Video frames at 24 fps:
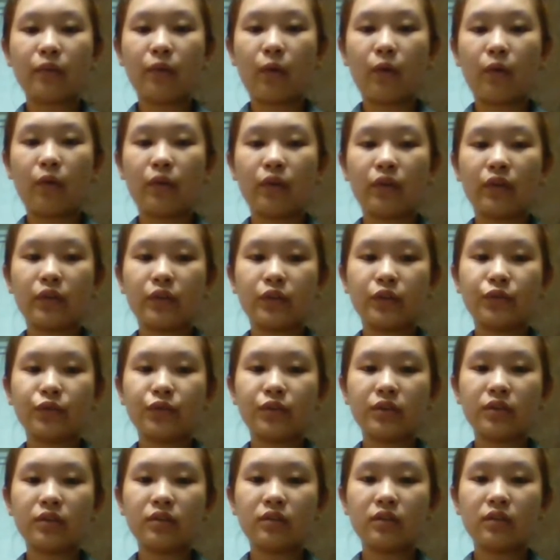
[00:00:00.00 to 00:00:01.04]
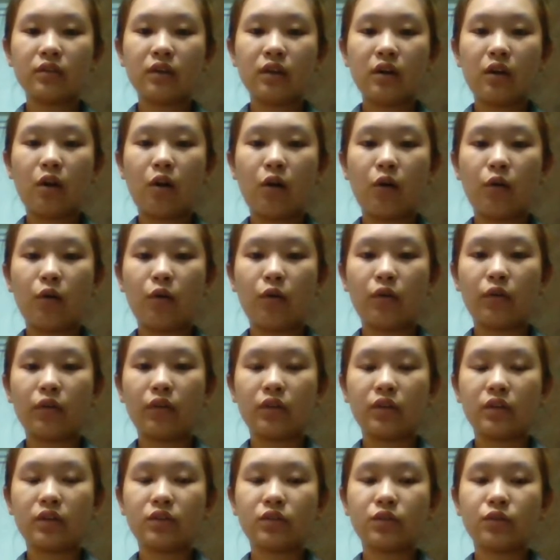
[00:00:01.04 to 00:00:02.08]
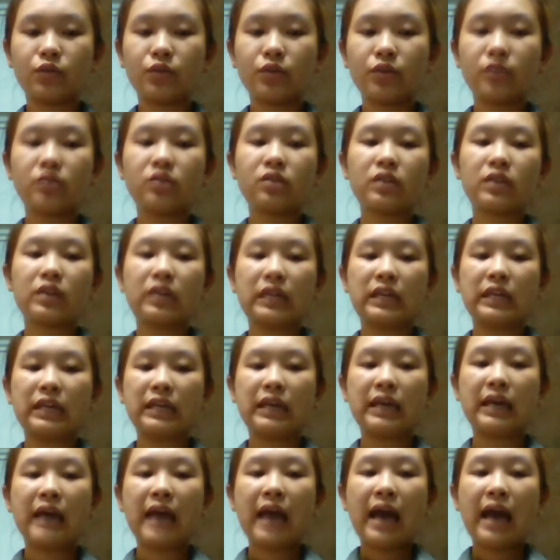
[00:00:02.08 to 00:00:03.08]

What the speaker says: all the streets clean